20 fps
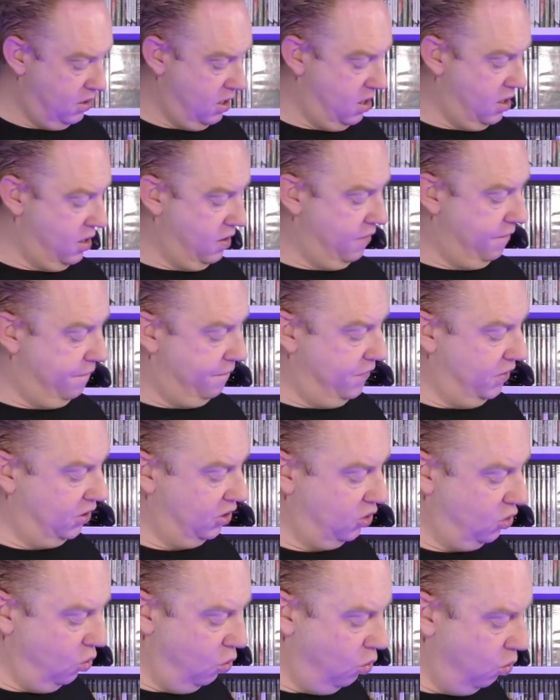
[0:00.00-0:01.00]
uh,
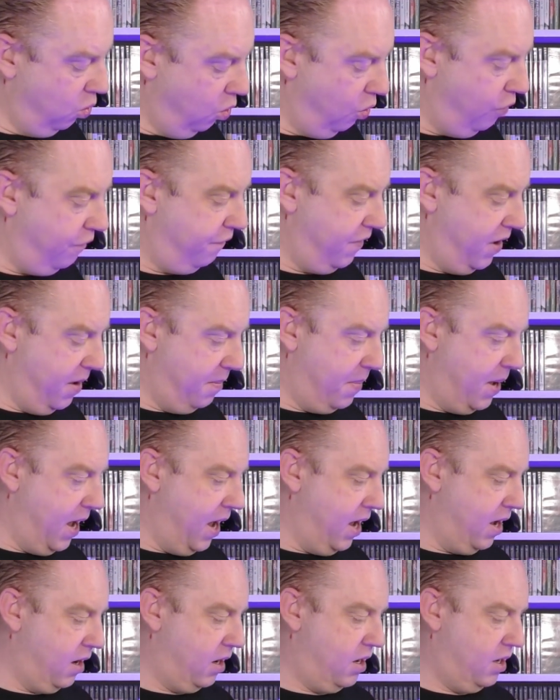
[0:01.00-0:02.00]
Physical Warfare
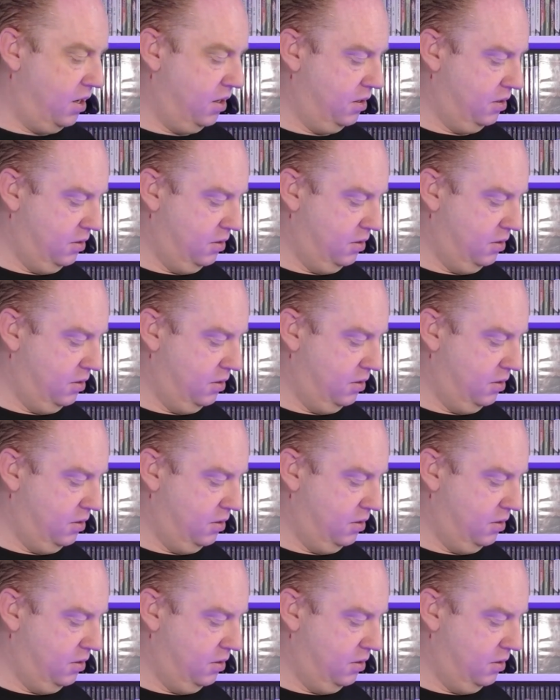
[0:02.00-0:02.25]
Pack.